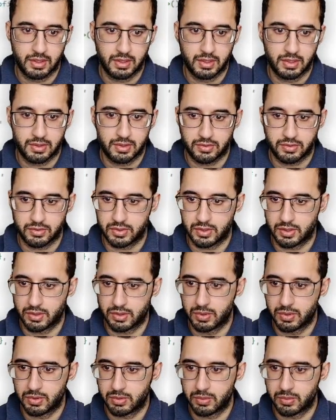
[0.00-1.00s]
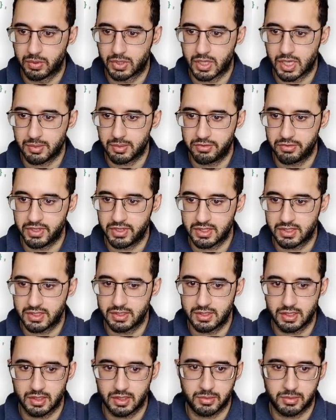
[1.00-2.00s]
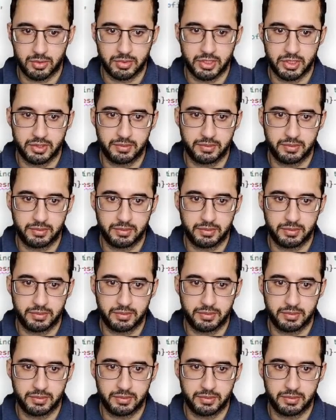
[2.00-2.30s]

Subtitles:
So we'll come and fix this in a moment.